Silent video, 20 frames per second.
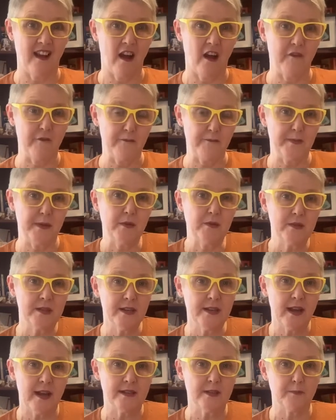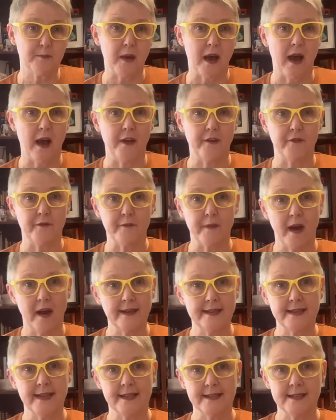I've built it as part of my
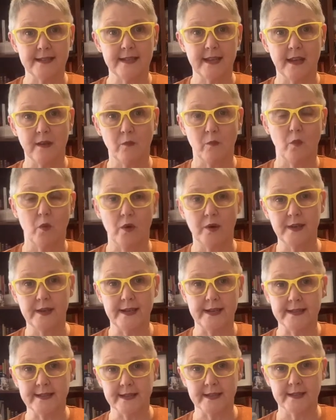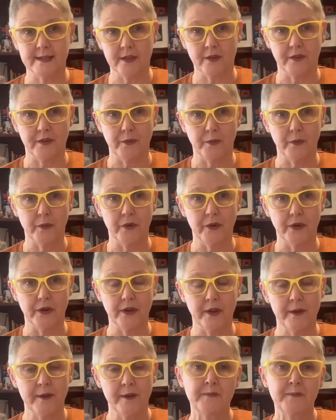testing what it is that's going to work.